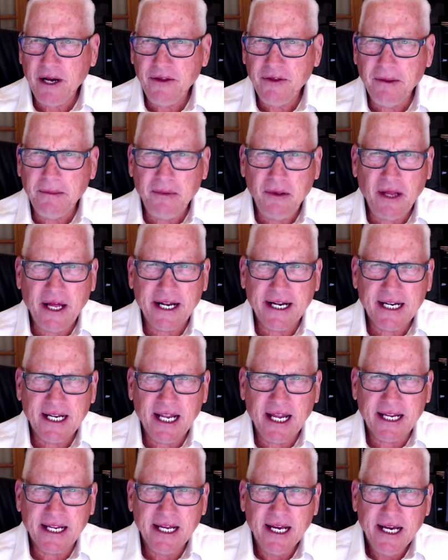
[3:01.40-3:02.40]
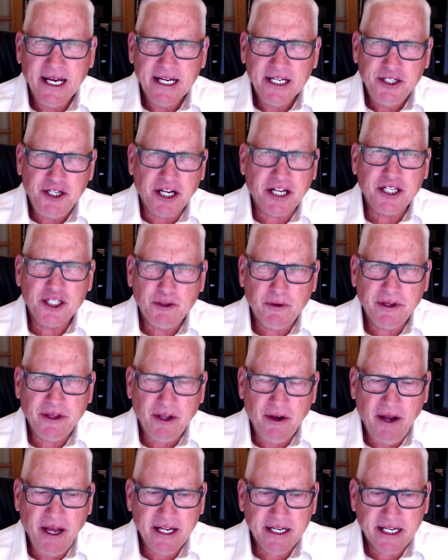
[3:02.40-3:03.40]
the planet like chickens with their
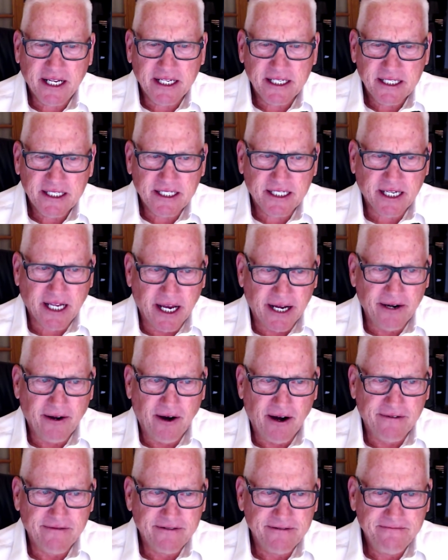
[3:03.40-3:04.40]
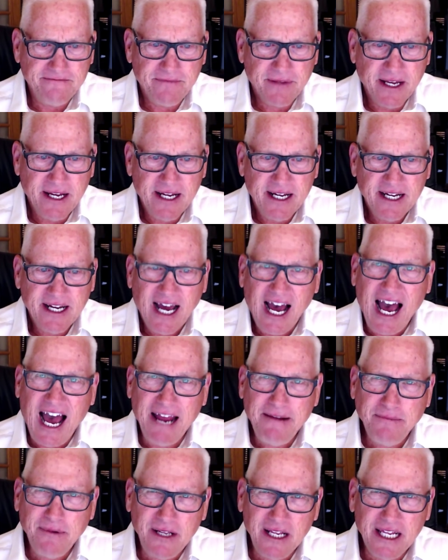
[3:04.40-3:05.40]
heads cut off. I
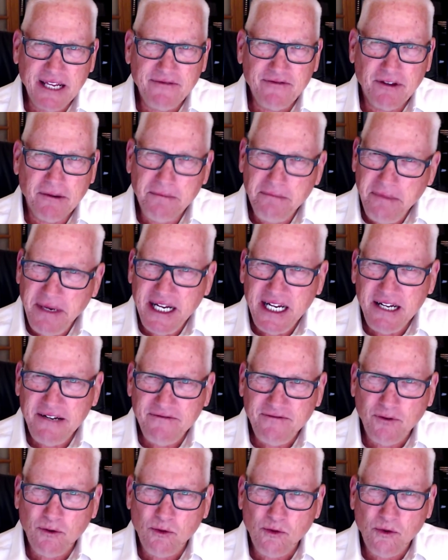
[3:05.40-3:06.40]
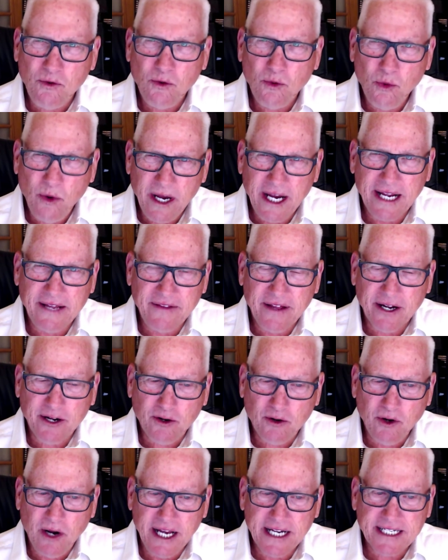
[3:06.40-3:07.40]
believe the meaningful way that
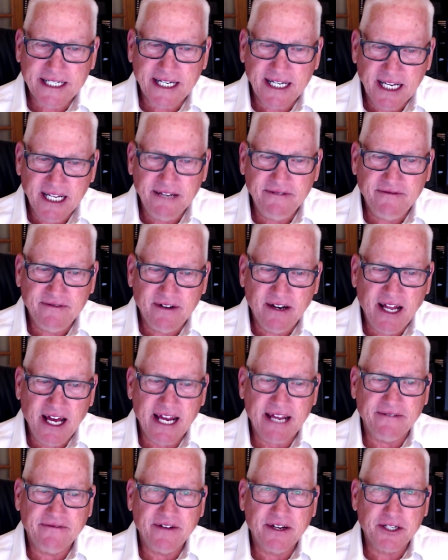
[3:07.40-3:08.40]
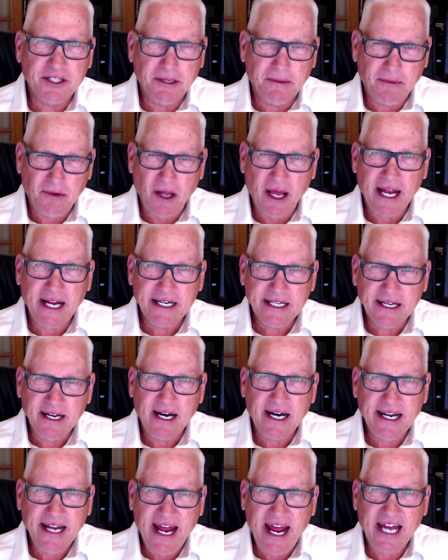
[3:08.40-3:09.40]
Christ lived life is the plan
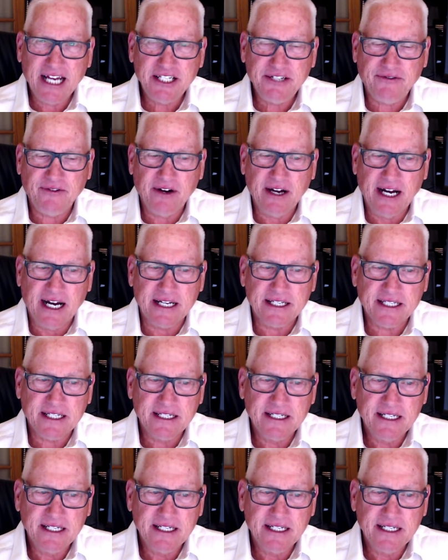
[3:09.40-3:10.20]
God has for us.